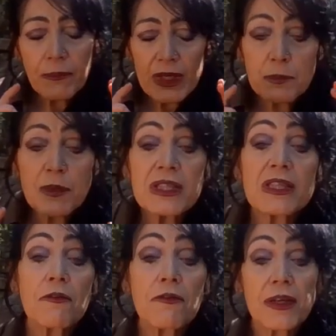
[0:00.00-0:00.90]

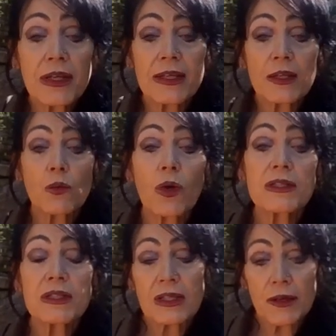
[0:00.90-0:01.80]
specifically the
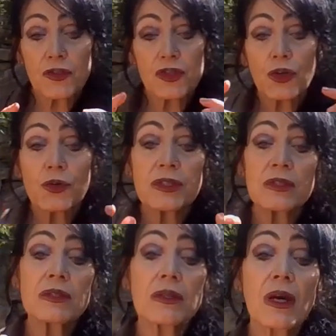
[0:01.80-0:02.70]
ones that have
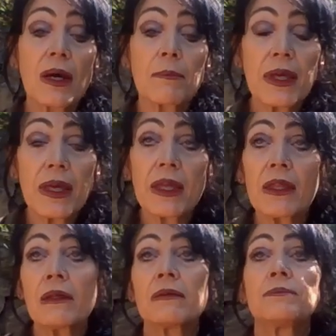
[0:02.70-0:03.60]
chosen to come
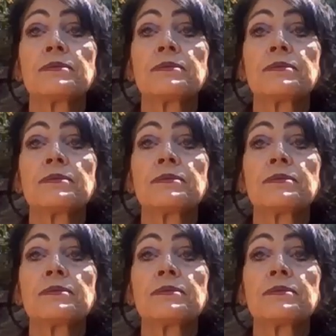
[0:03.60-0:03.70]
in